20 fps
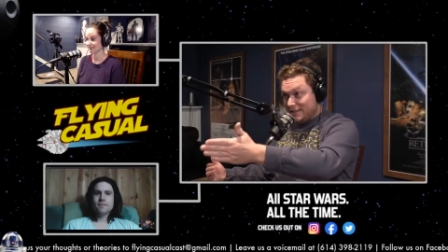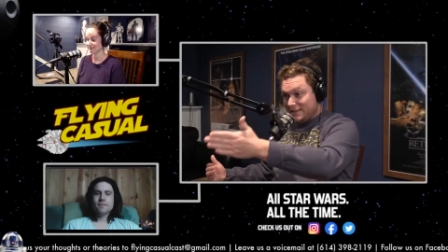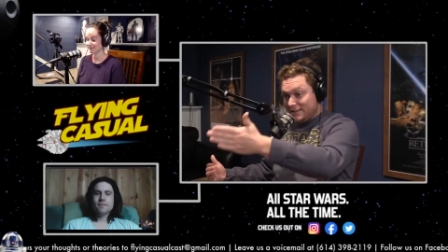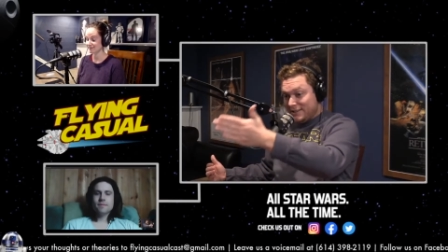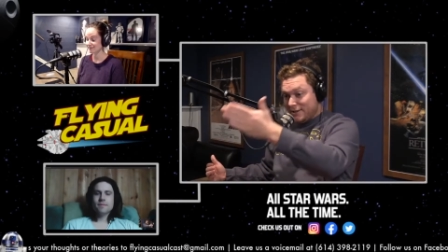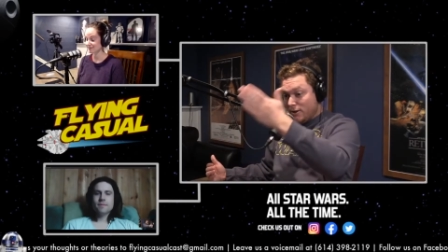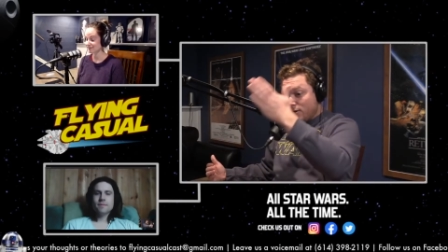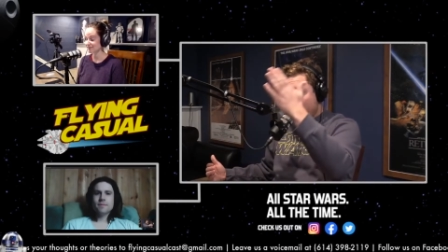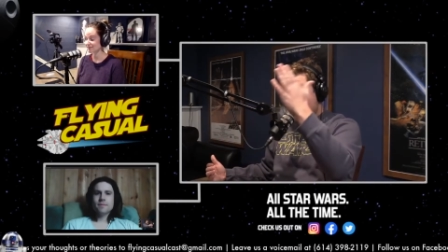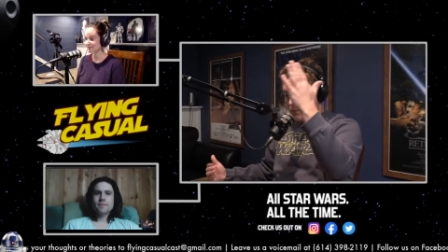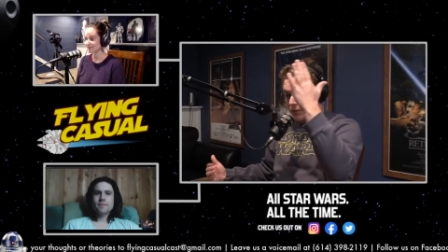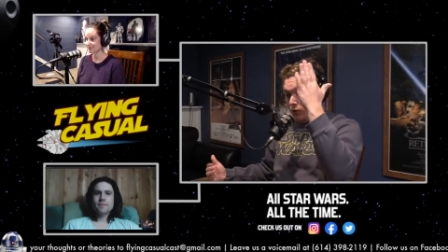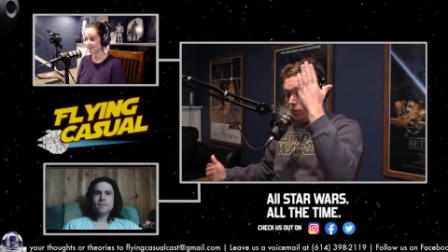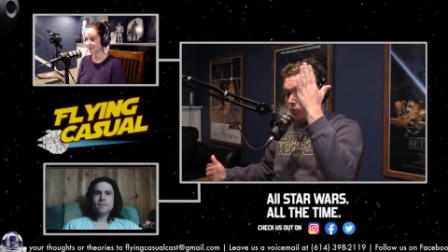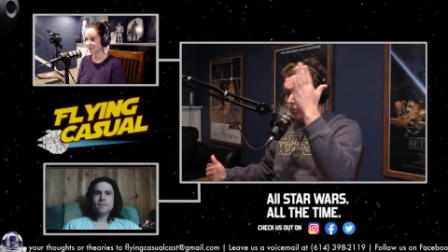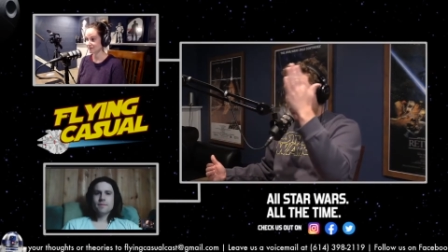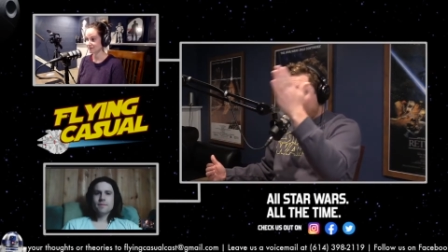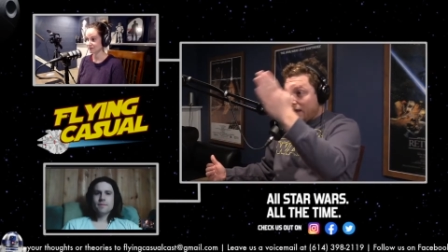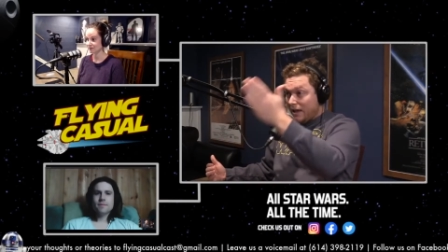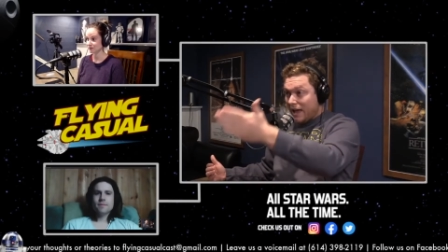So you
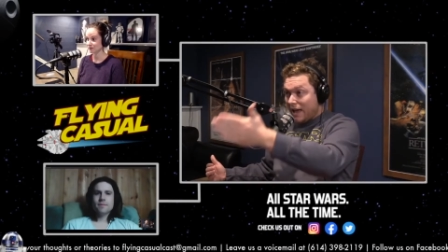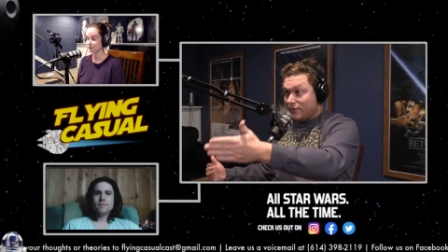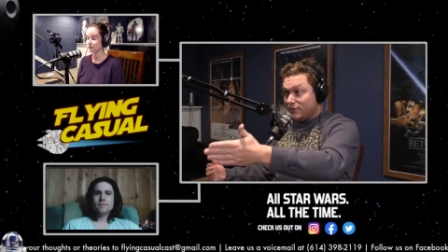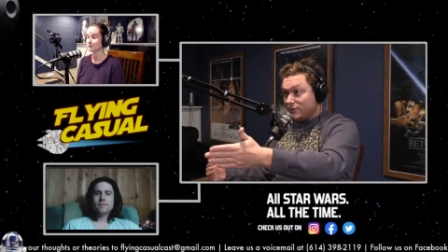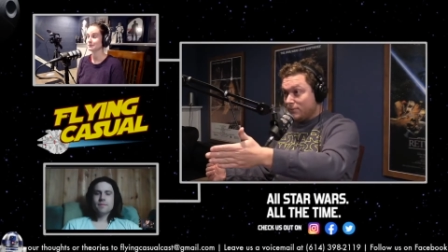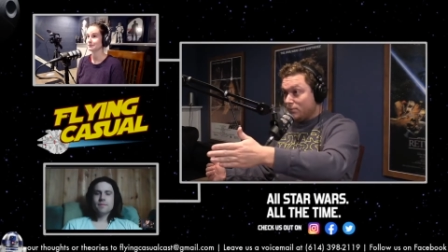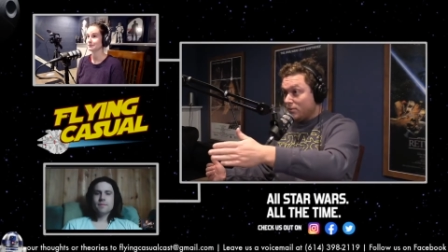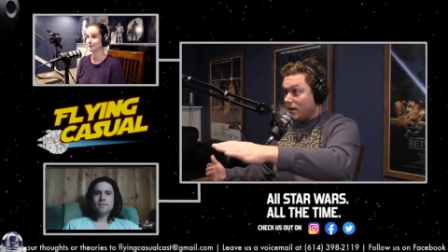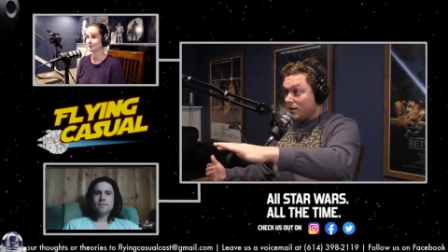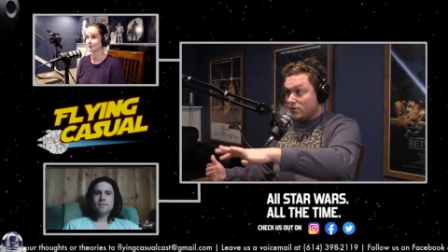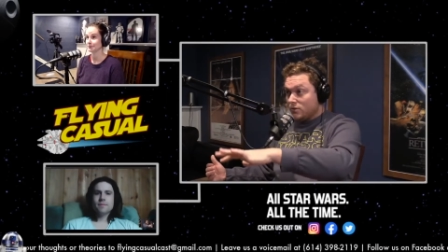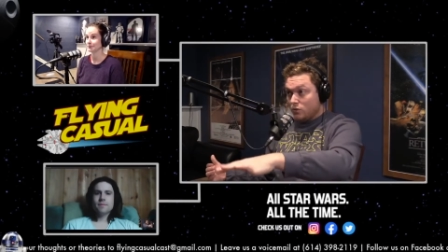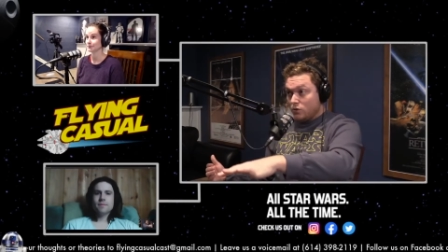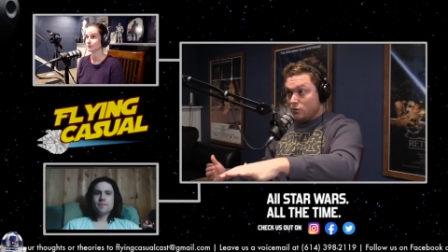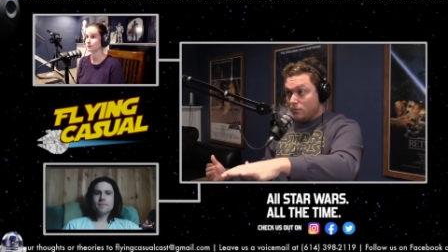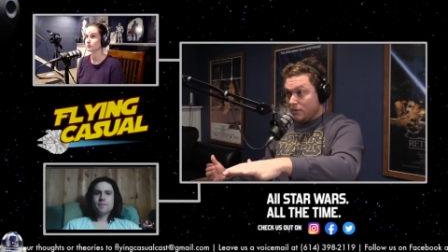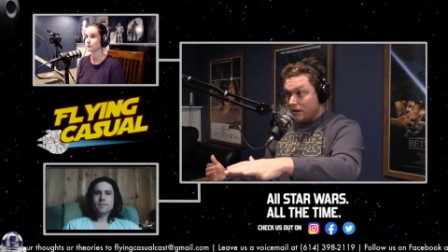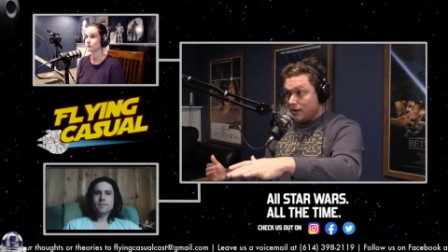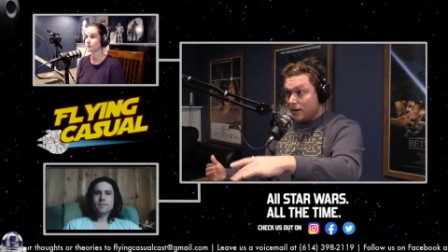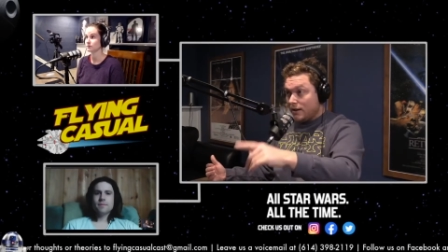may have some thoughts, or you
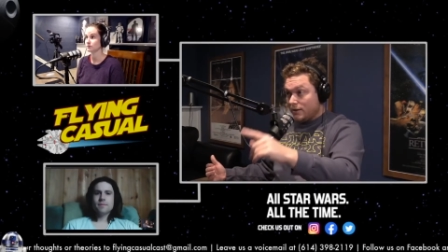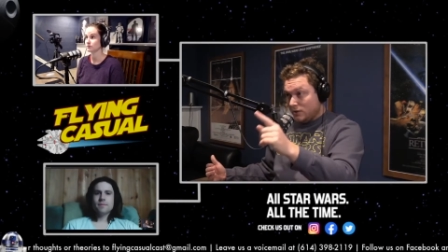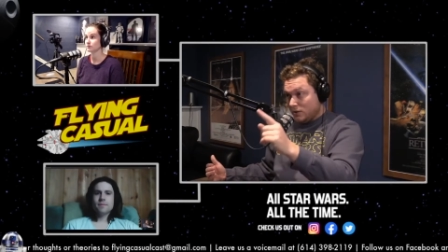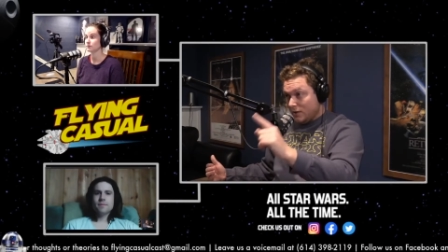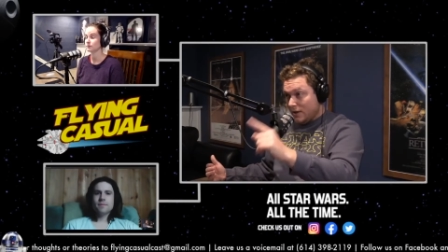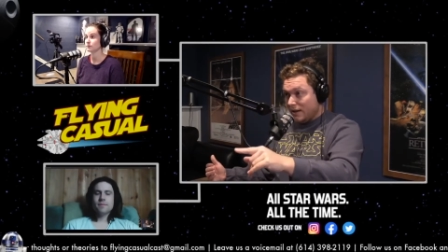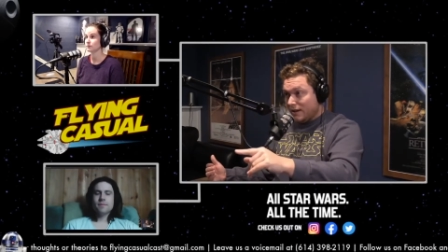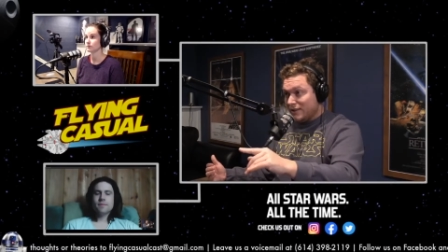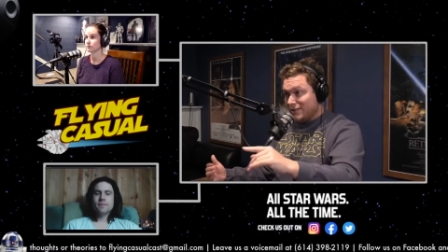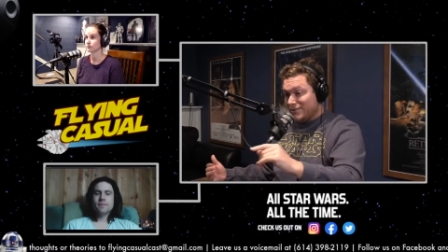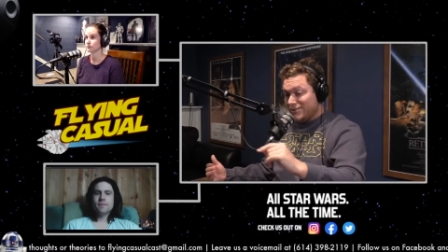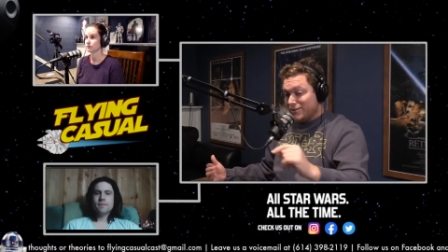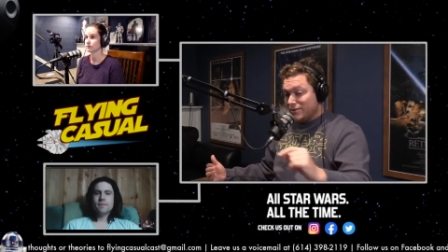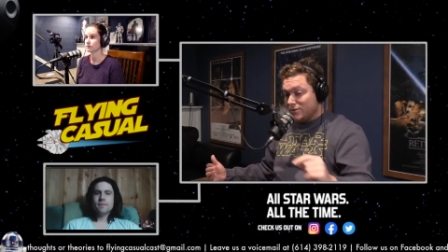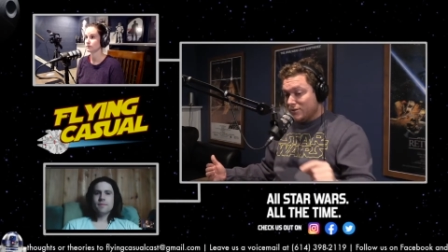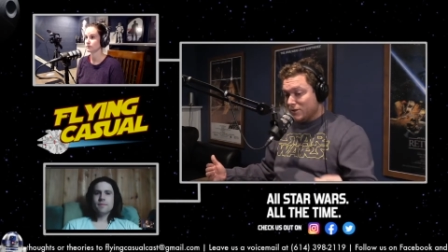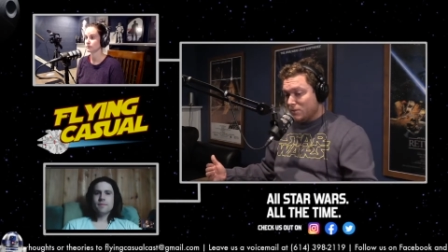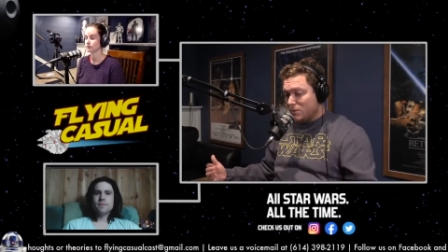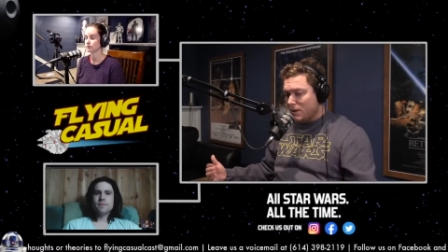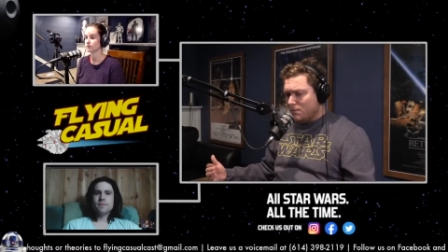may not. So that
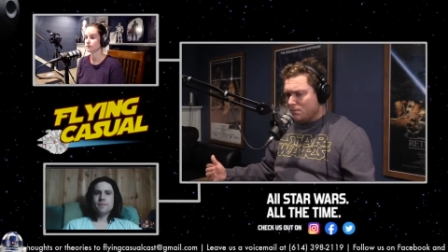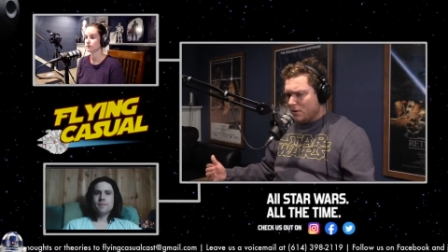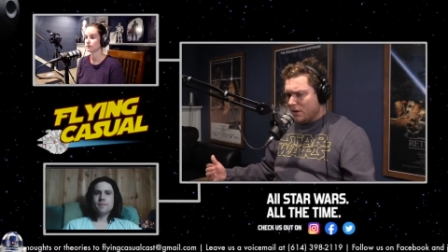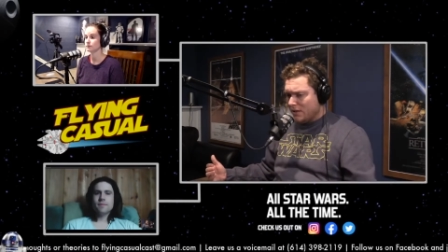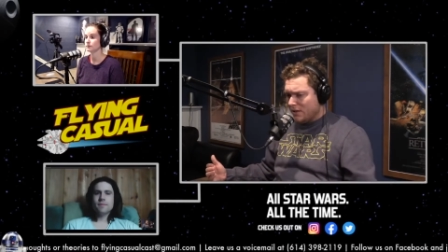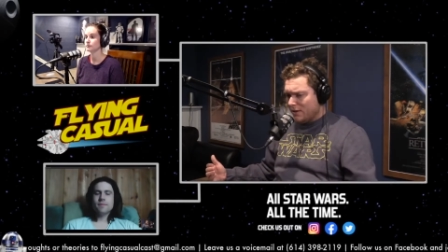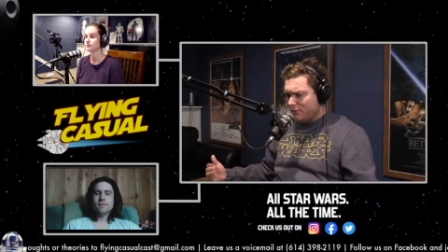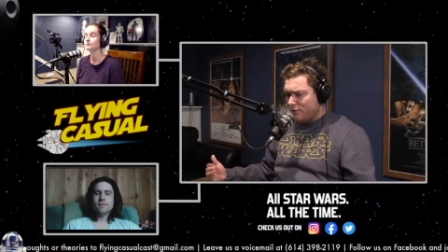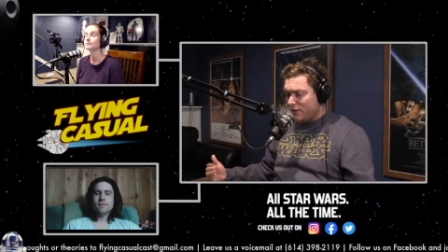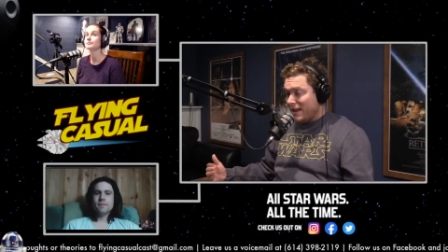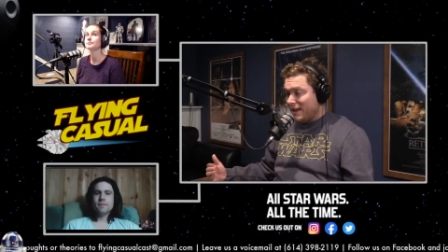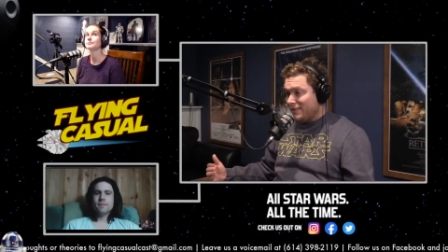concerns me. But the fact